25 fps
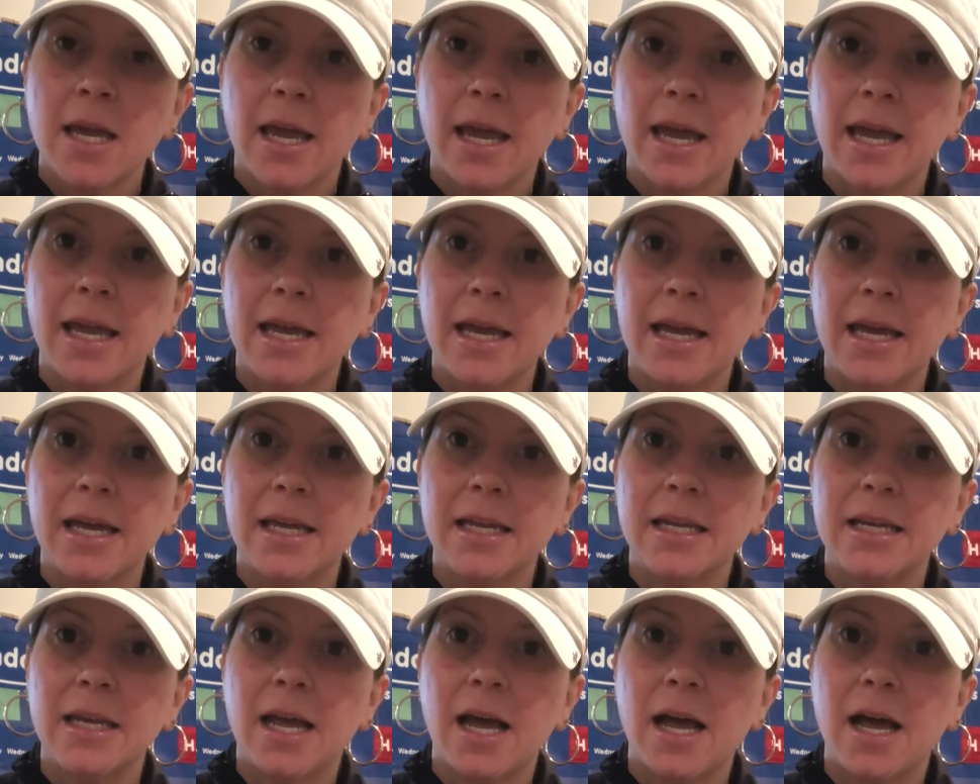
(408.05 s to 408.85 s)

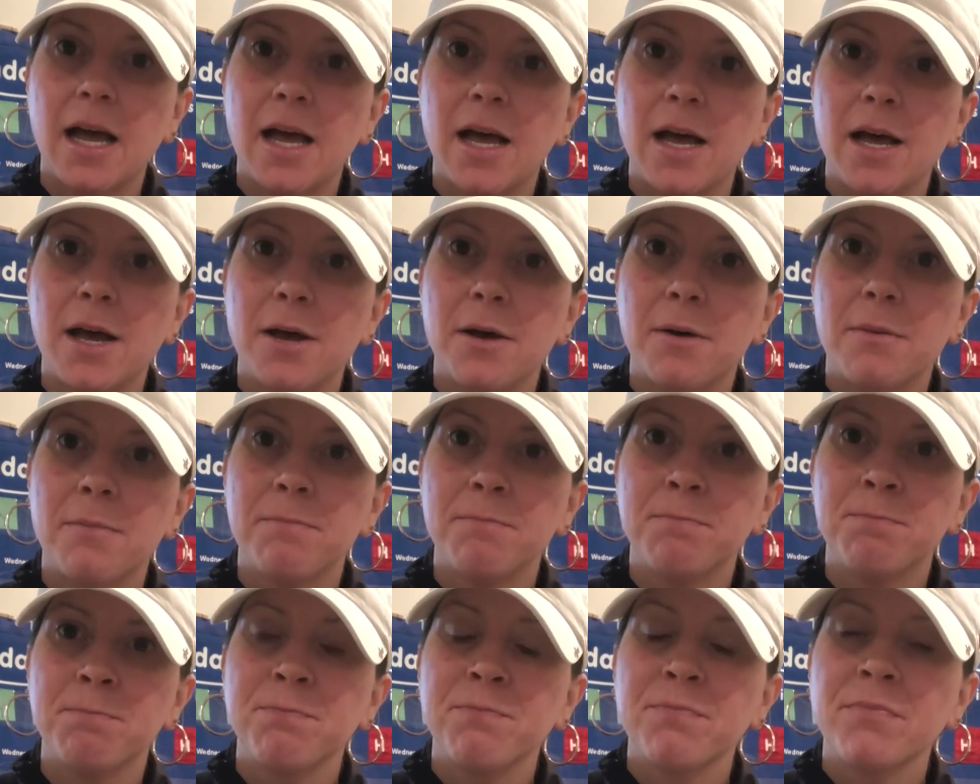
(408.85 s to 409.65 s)
And
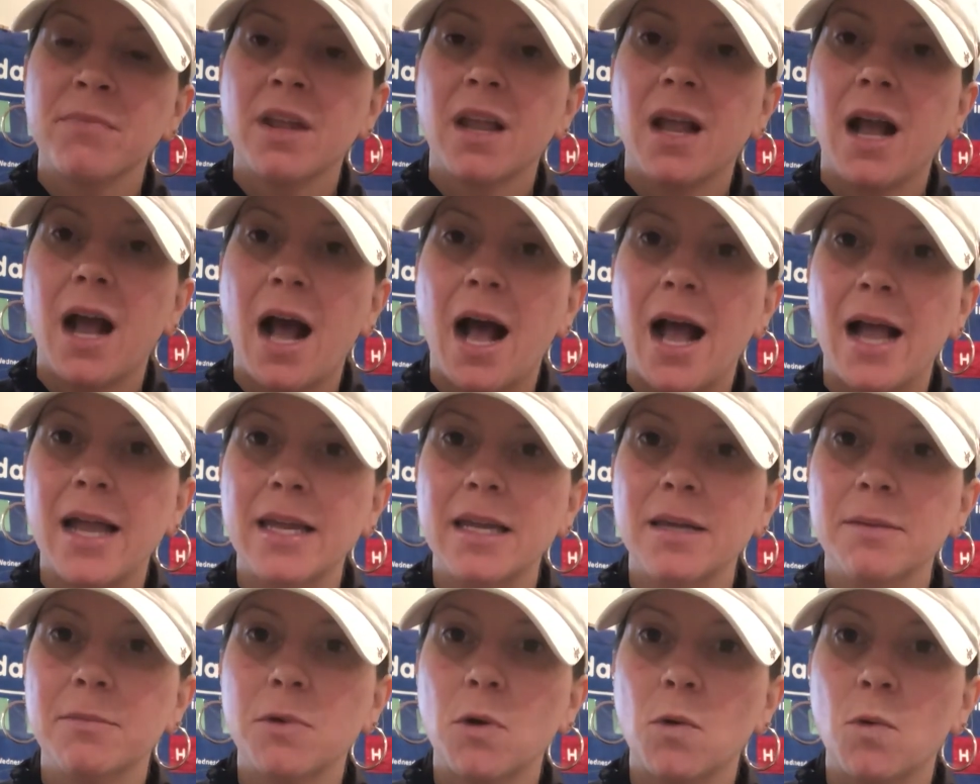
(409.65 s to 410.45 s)
I
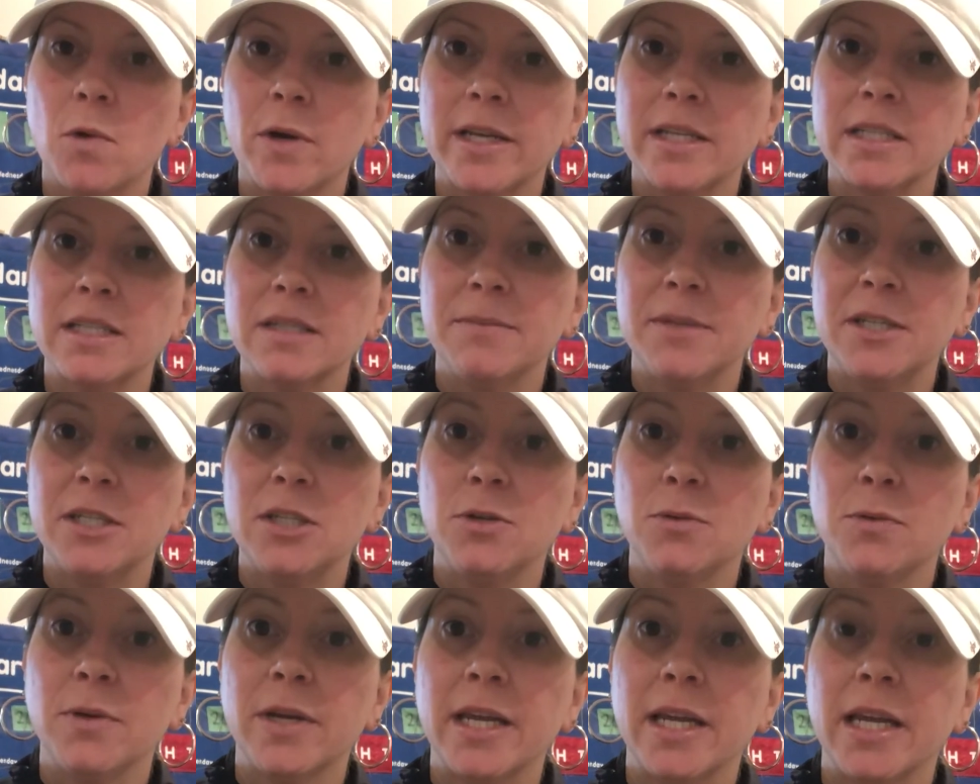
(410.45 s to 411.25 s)
am going to be
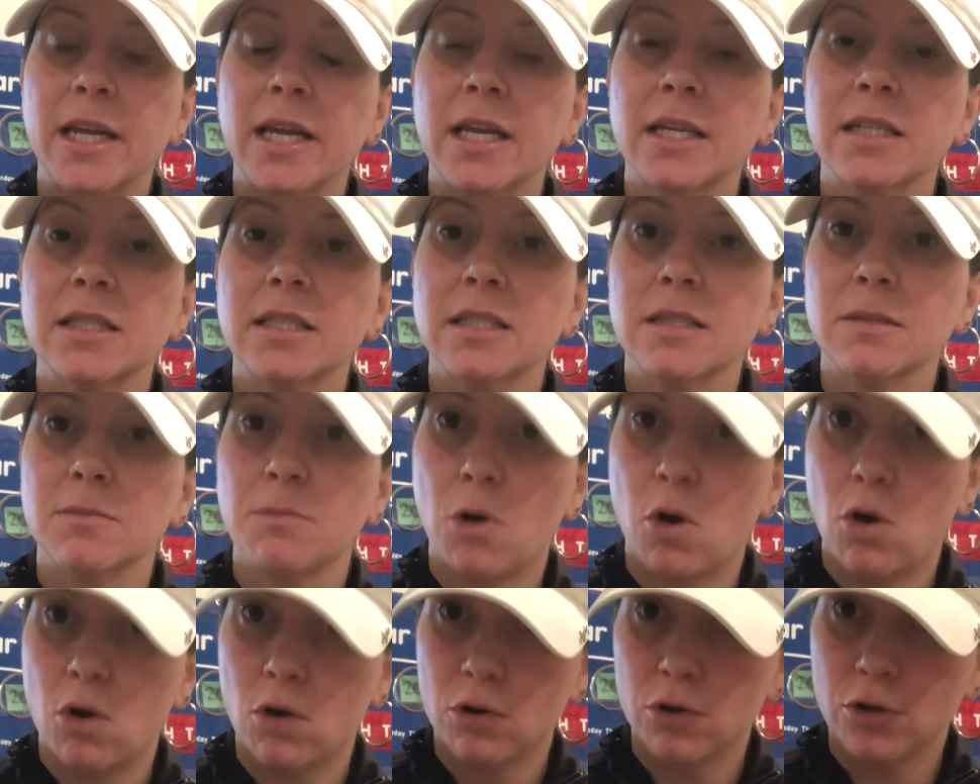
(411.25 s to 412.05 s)
doing
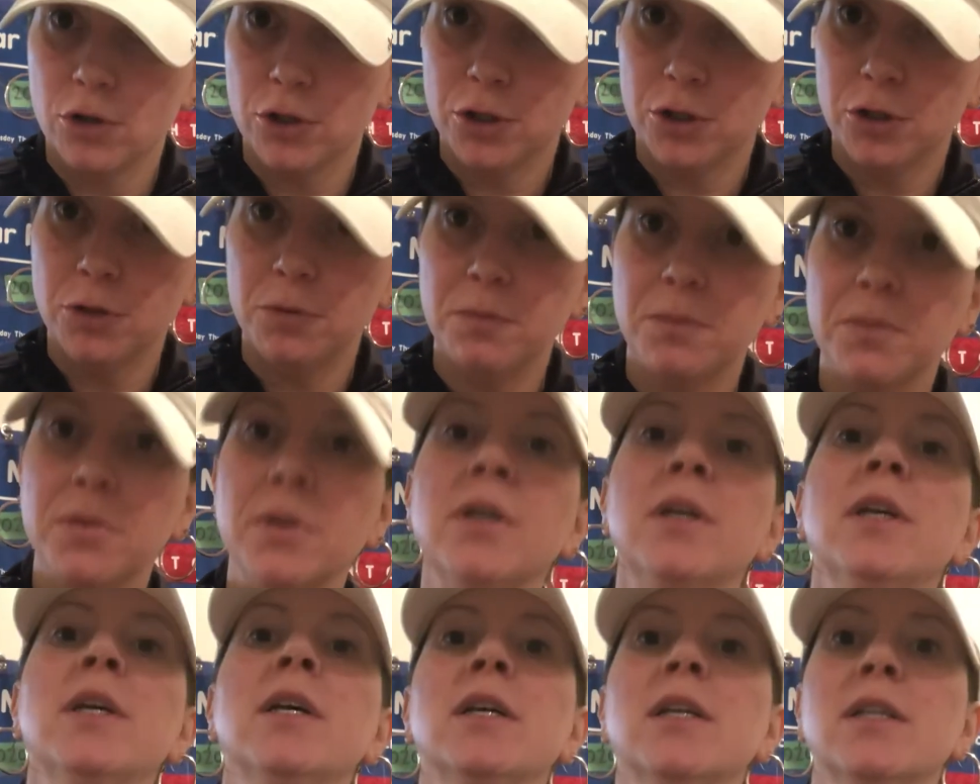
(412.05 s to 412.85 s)
small group
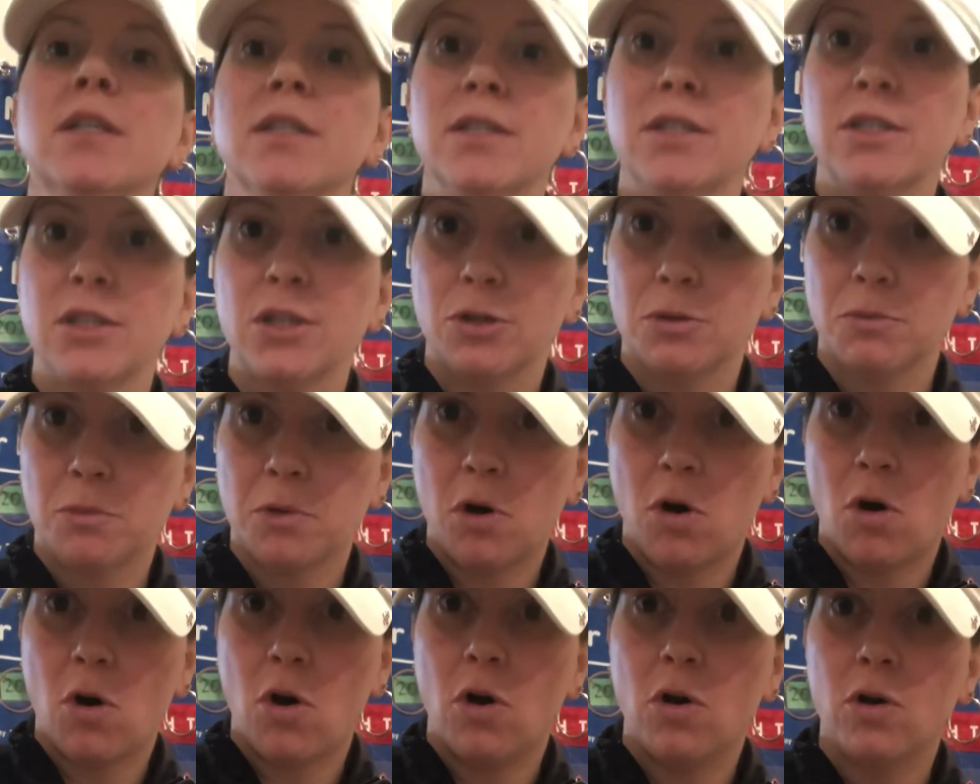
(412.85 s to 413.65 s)
Zoom
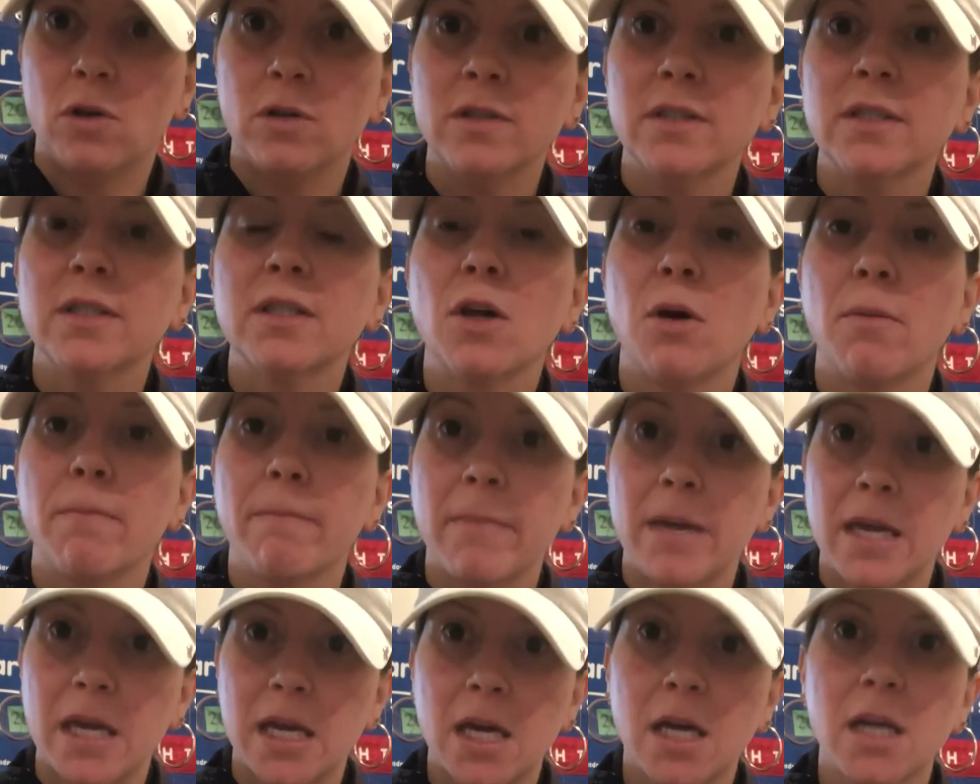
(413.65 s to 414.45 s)
calls. So
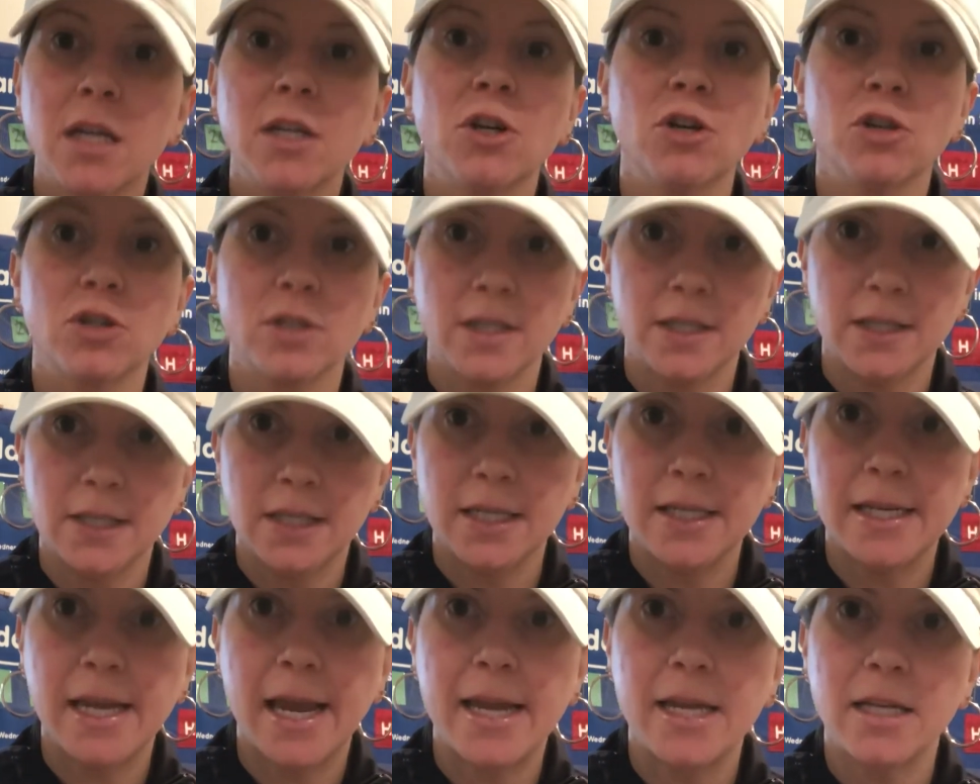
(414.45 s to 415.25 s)
Mia, yours is
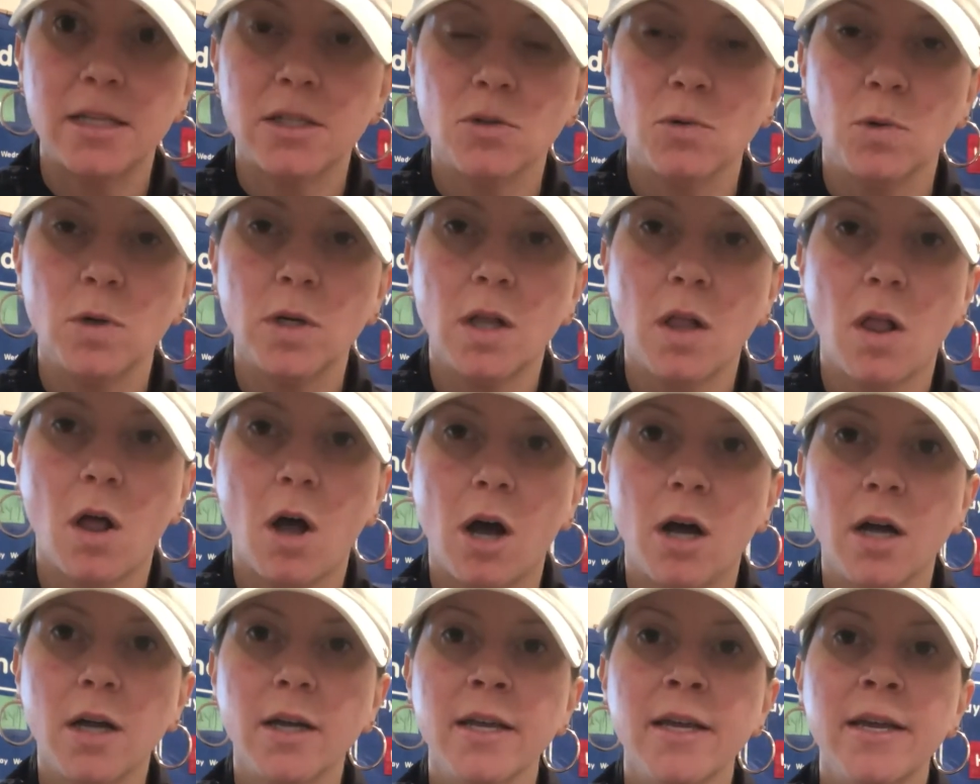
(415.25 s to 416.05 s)
today at 2
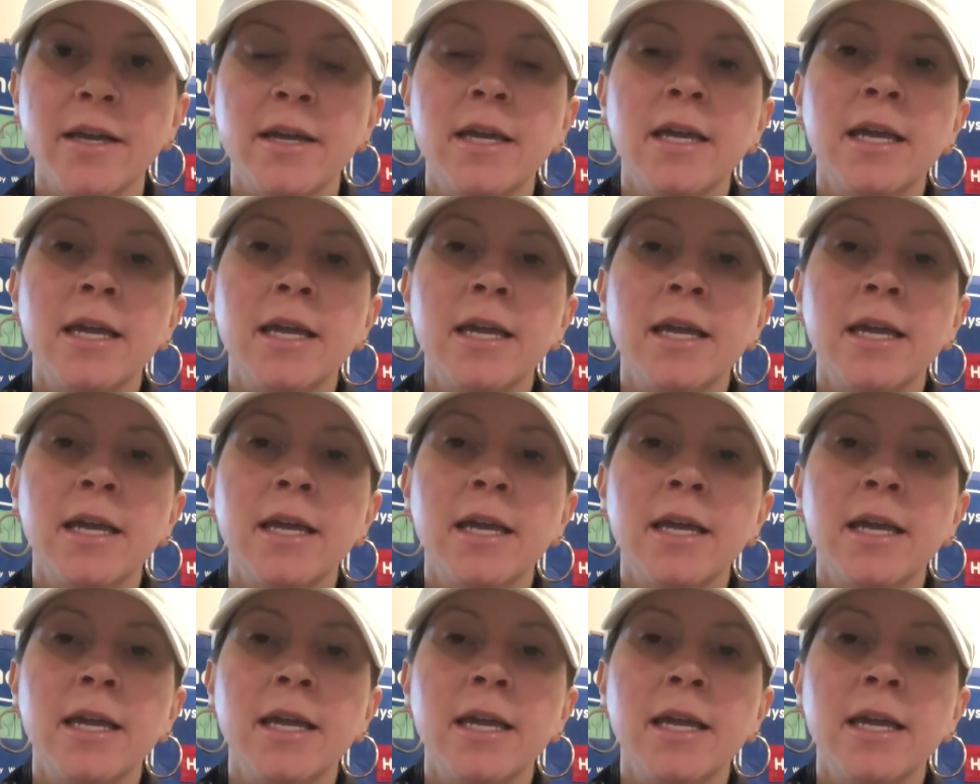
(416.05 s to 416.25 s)
o'clock.